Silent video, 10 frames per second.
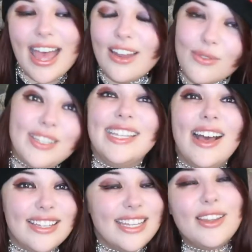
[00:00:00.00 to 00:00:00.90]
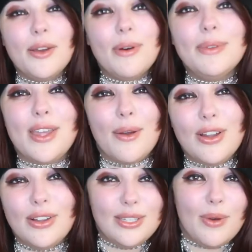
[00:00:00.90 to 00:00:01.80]
And obviously I didn't know what was
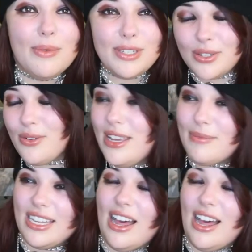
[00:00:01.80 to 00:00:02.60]
going on, so I was screaming,